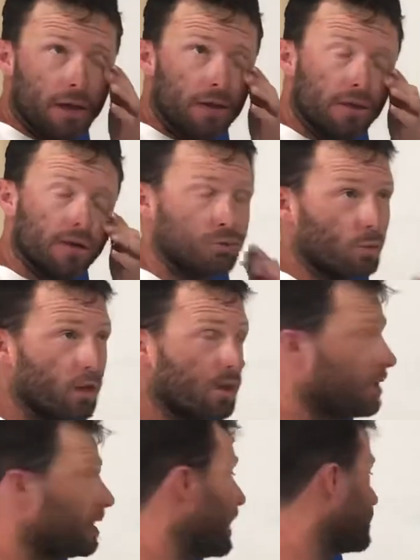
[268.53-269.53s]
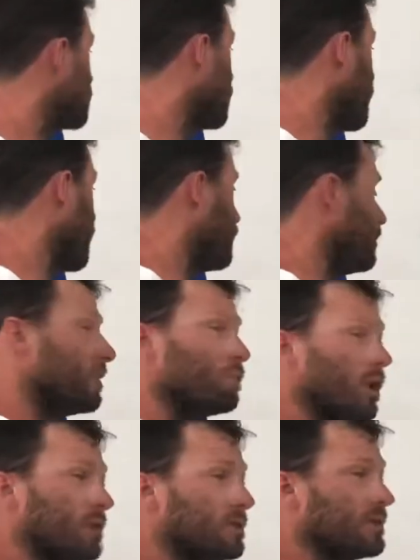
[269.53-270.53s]
There's one in the last start and you can
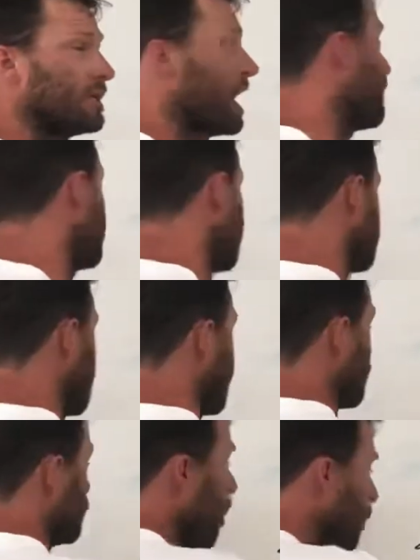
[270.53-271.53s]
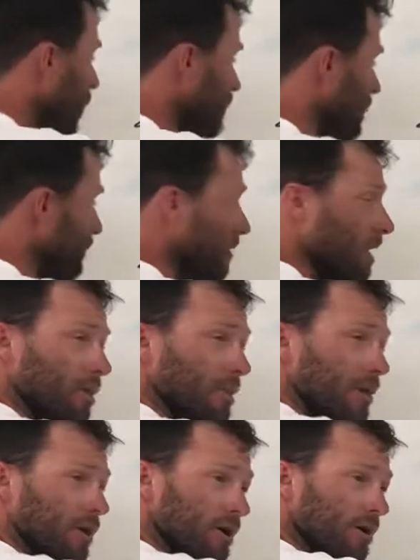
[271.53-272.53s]
watch this happen. It's like no one's even going to
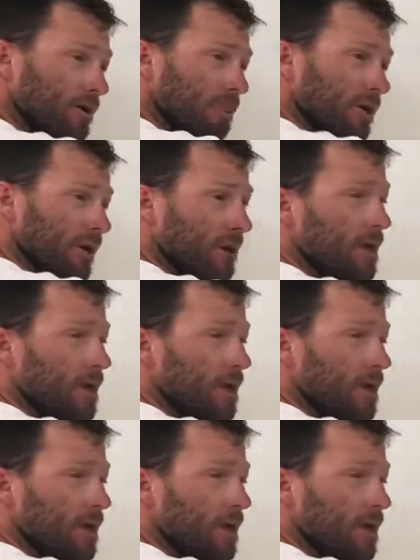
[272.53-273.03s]
be near the pin